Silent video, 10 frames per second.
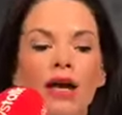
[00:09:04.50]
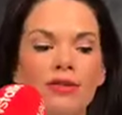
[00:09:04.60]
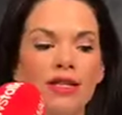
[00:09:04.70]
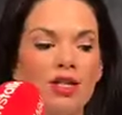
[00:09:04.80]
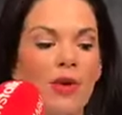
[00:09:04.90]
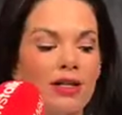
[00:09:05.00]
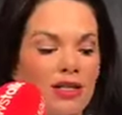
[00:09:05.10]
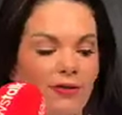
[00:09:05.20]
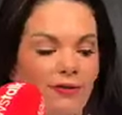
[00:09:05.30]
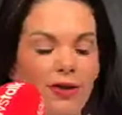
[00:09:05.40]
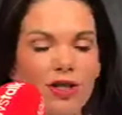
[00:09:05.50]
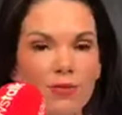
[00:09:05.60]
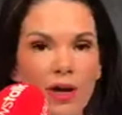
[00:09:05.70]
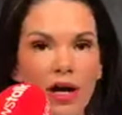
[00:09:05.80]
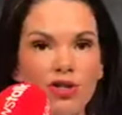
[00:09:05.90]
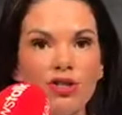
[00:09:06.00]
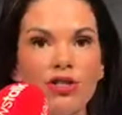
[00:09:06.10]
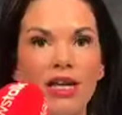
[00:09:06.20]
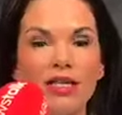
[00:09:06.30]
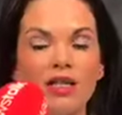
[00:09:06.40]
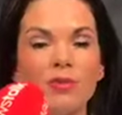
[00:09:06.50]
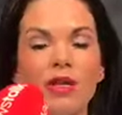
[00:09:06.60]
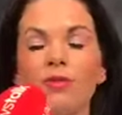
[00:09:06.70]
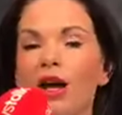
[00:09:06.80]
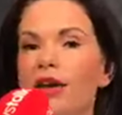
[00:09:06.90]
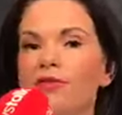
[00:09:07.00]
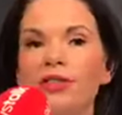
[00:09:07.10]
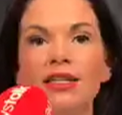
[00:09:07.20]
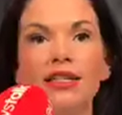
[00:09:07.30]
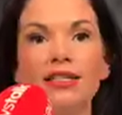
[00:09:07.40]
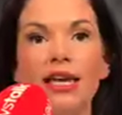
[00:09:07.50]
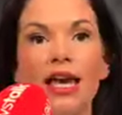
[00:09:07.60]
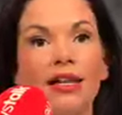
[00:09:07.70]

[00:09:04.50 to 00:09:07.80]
as I say to Pat, it's the 1st of March until the end of September, every single day.